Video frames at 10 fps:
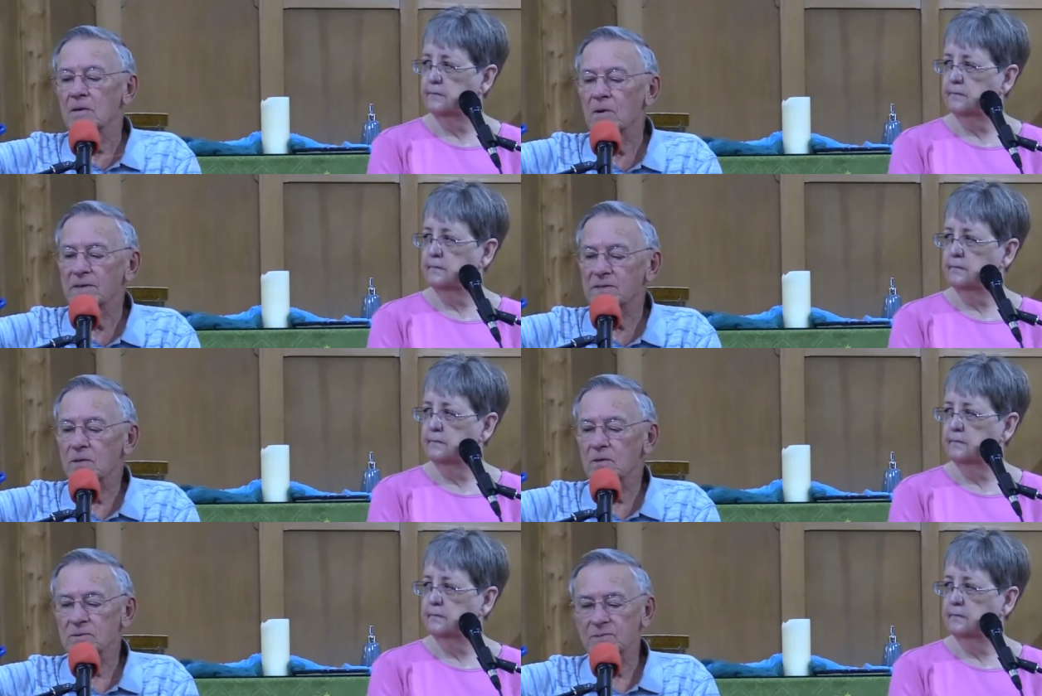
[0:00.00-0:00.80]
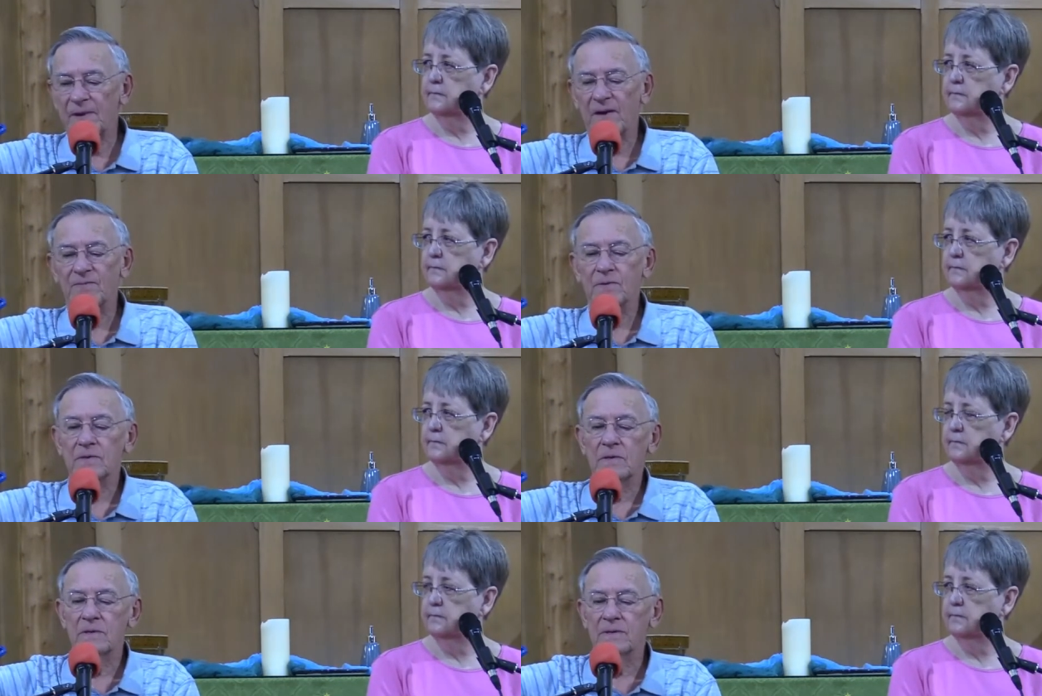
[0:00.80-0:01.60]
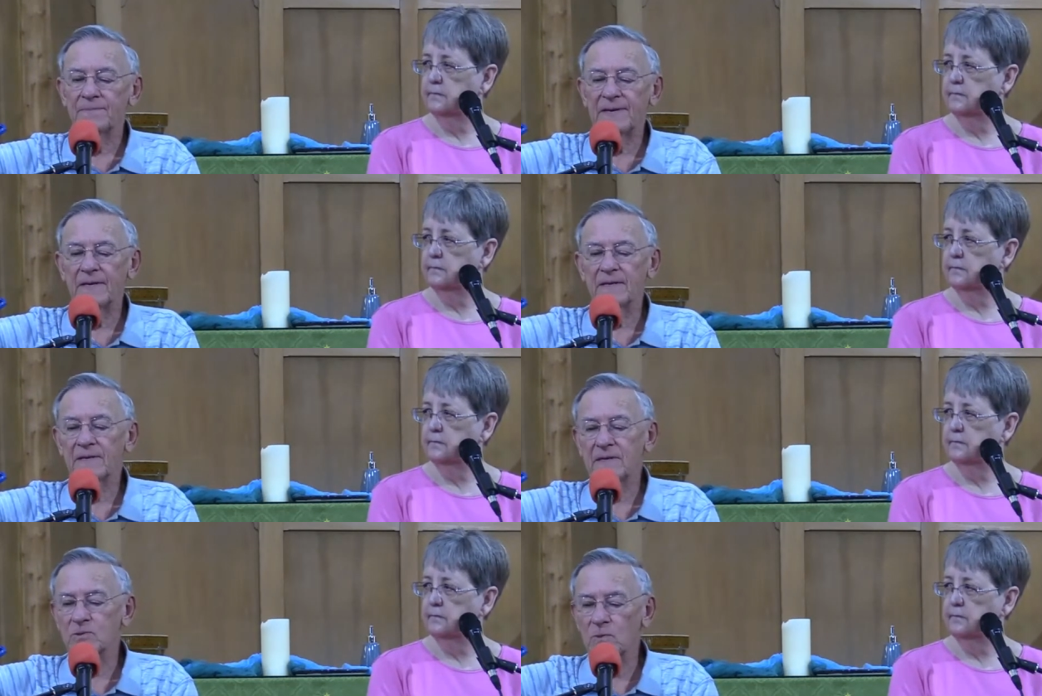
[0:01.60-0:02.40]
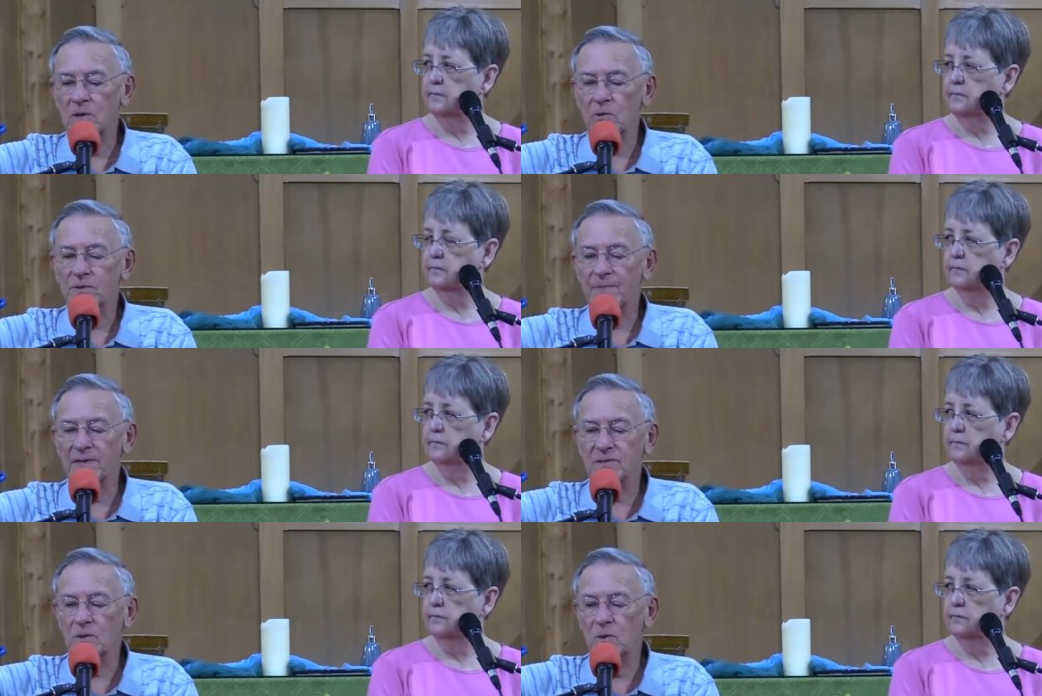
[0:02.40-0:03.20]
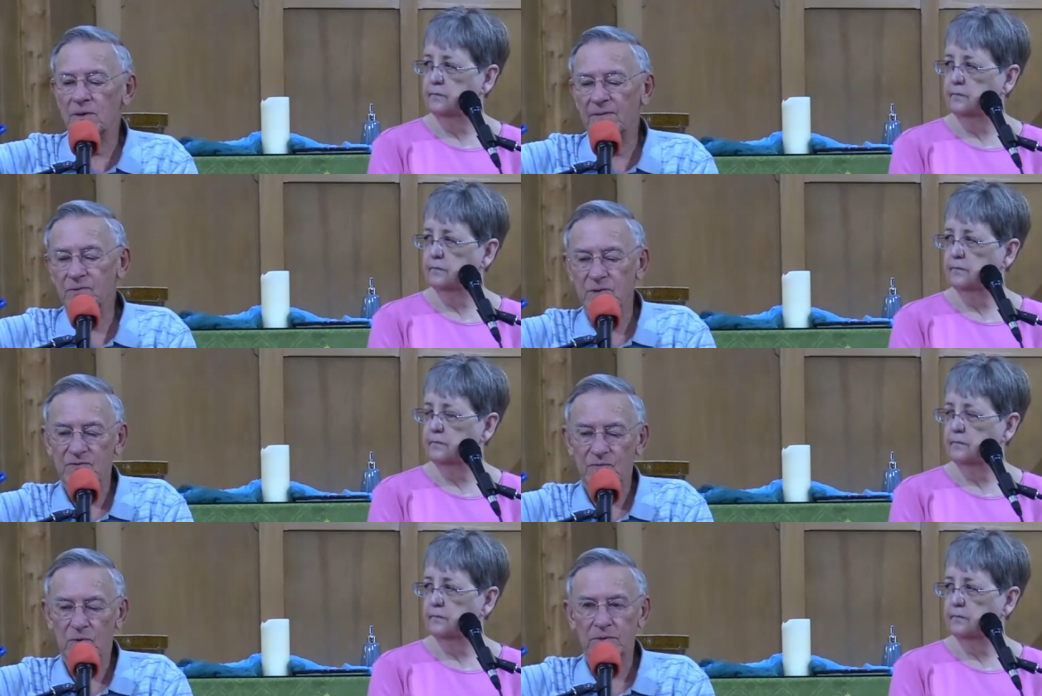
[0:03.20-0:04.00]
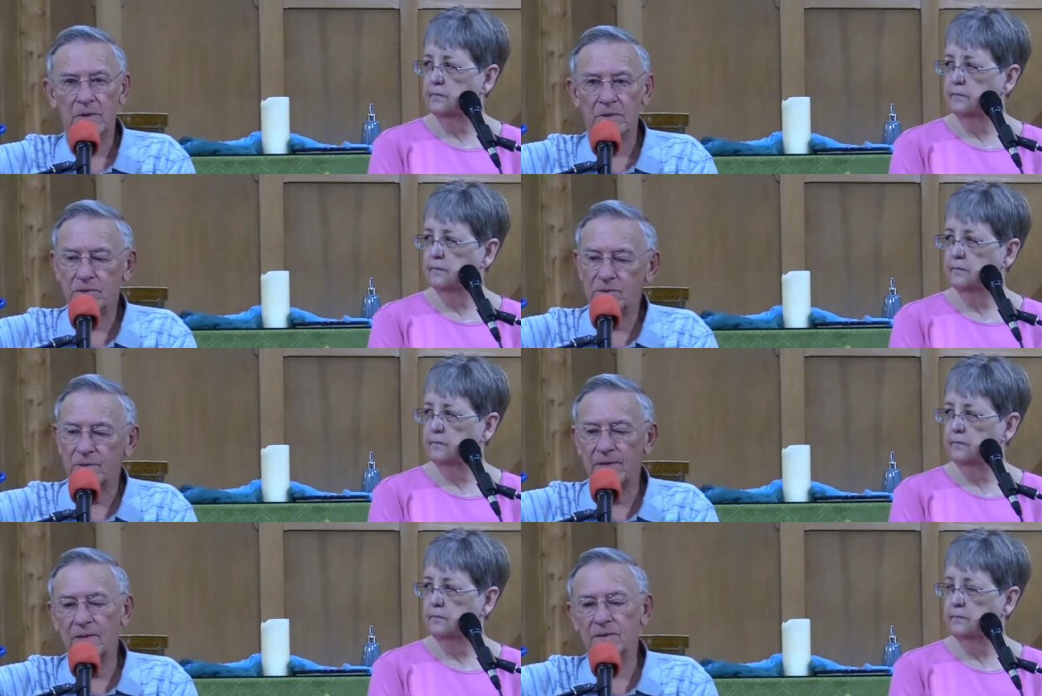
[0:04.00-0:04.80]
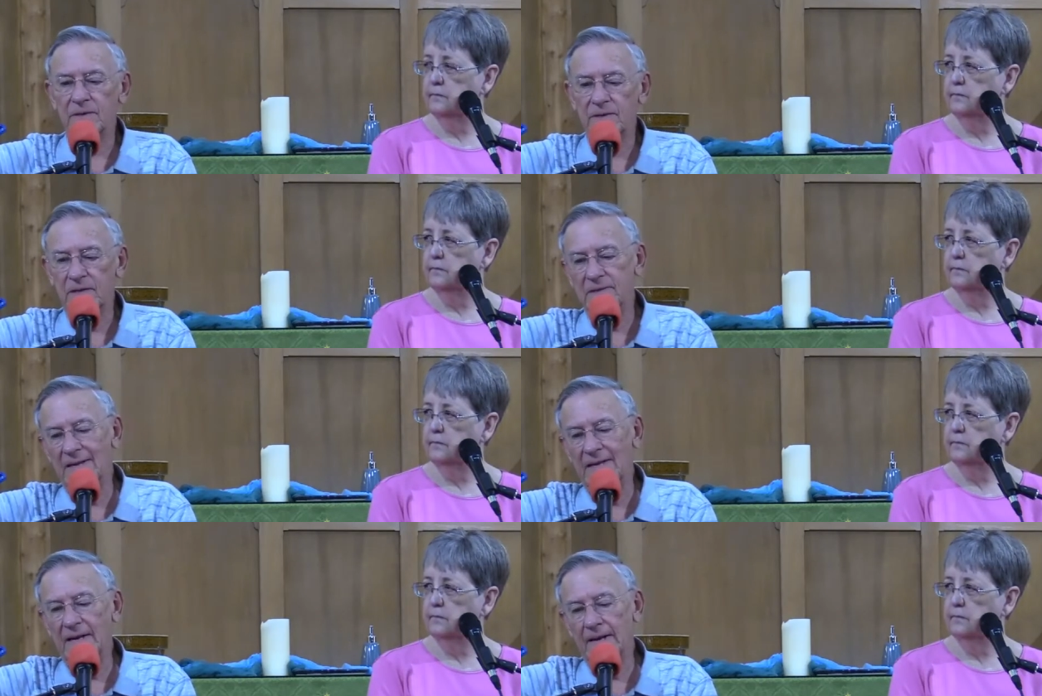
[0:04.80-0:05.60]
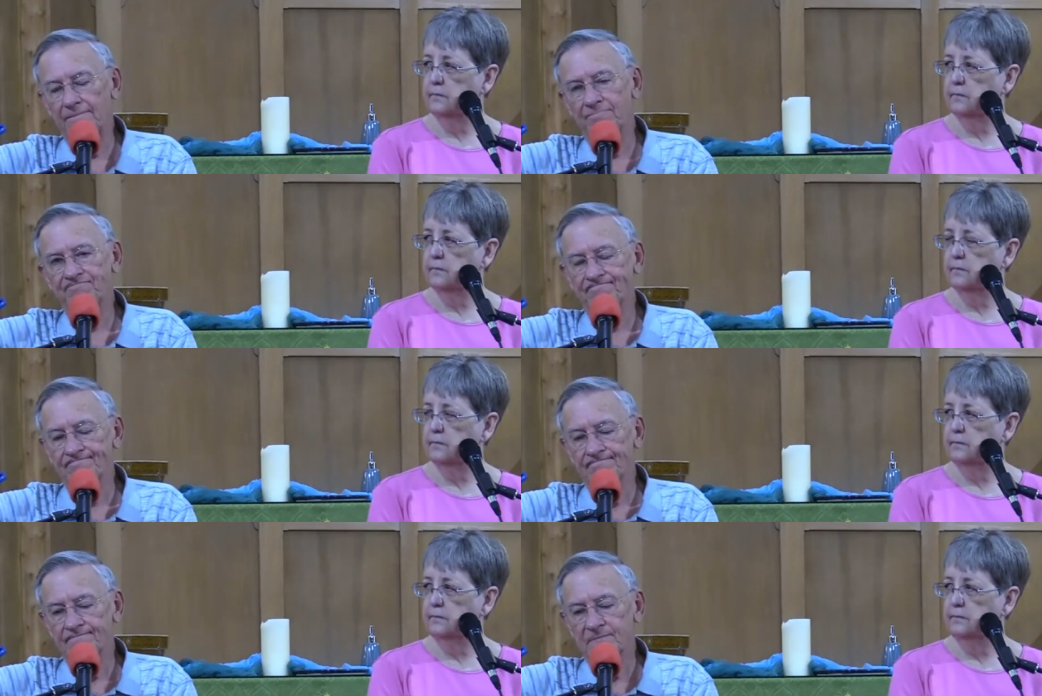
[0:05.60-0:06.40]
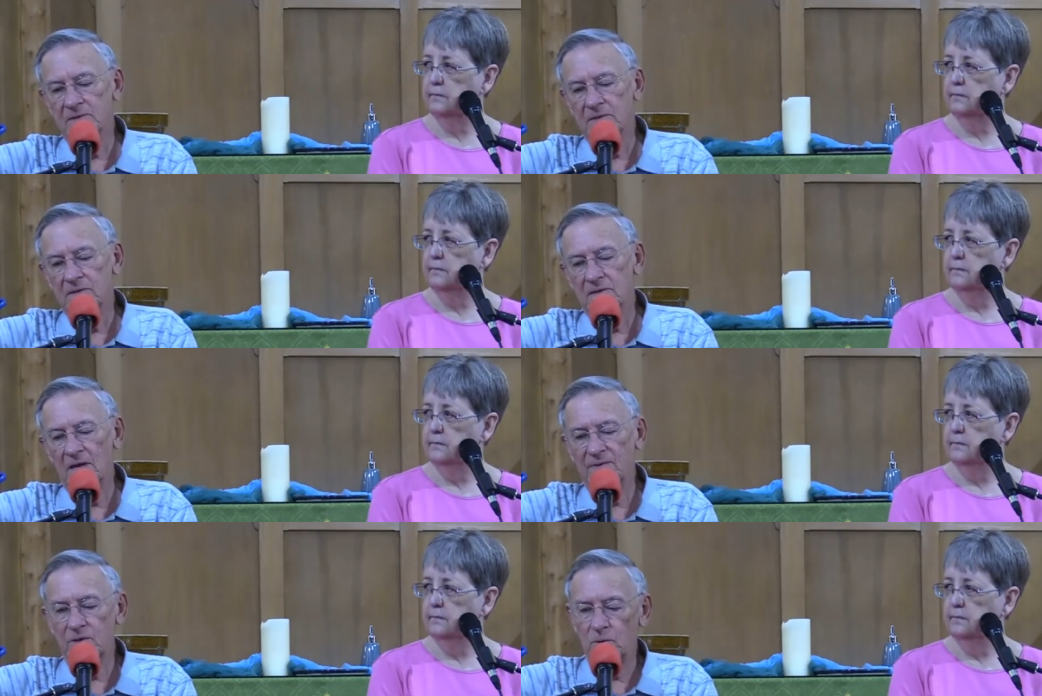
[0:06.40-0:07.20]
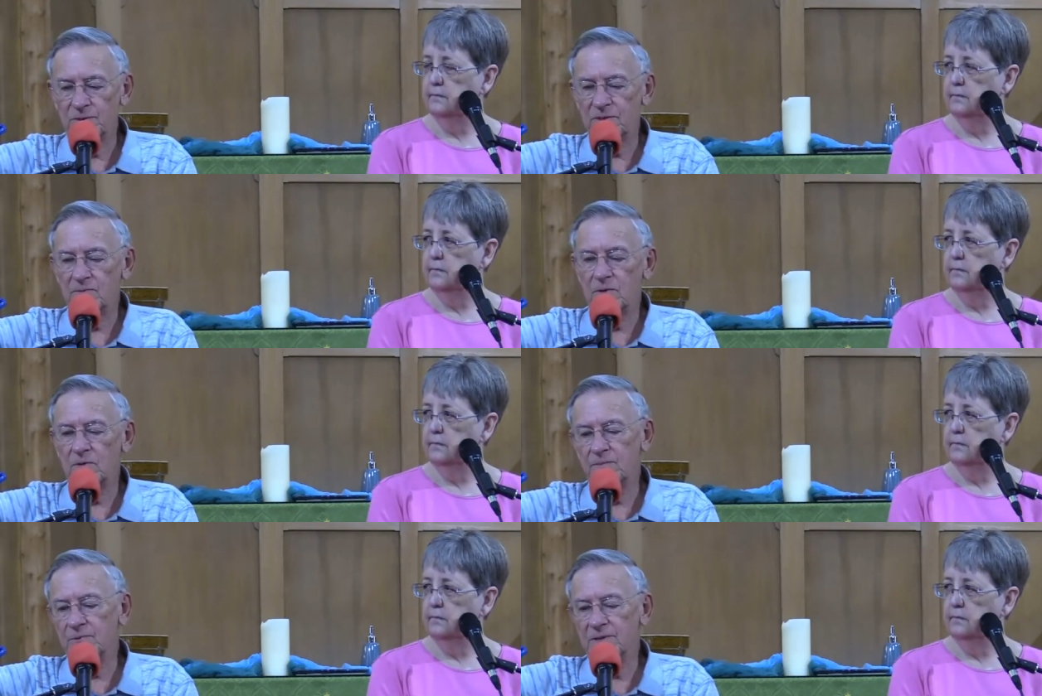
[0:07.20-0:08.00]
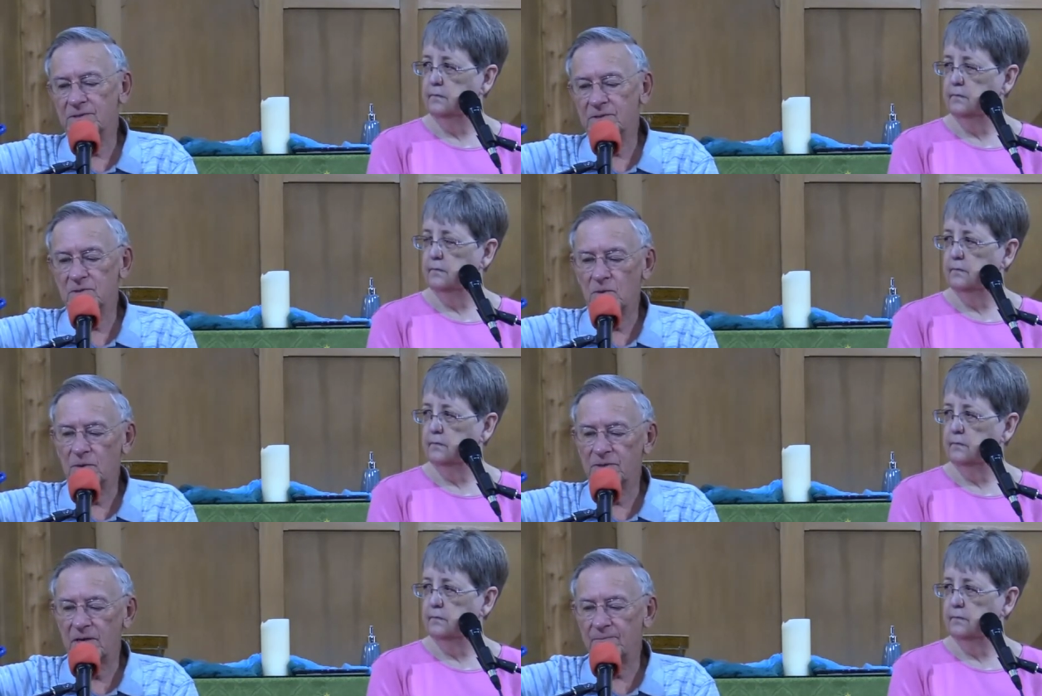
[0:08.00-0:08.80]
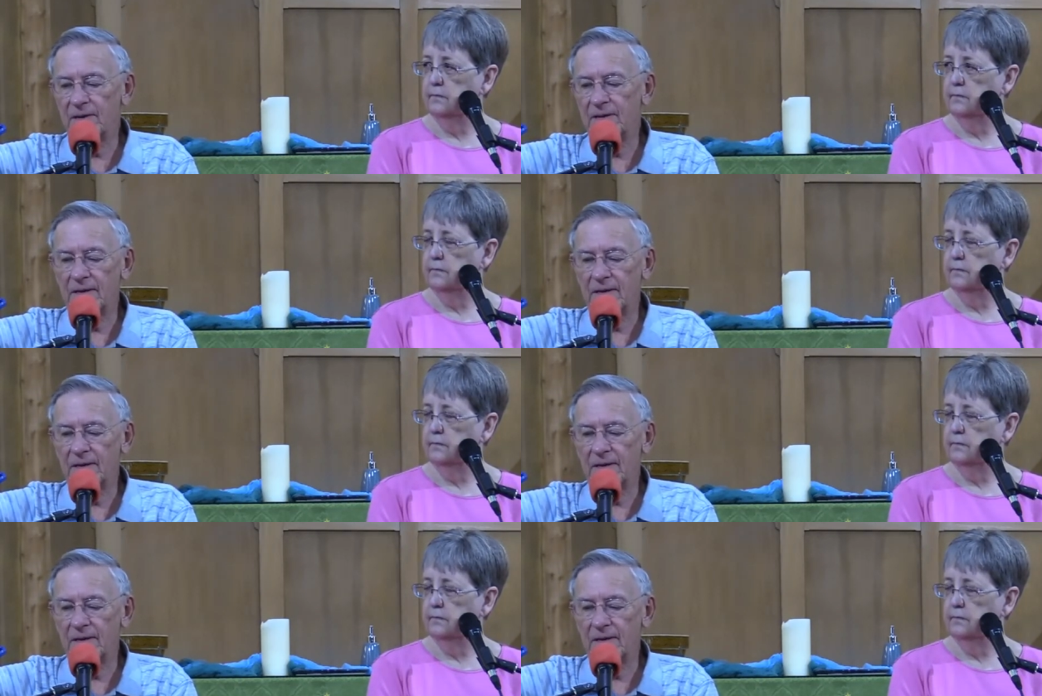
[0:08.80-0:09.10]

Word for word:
Speaker 1: Horatio Spafford penned It Is Well With My Soul after his four daughters drowned in the Atlantic. Tommy Dorsey wrote Precious Lord, Take My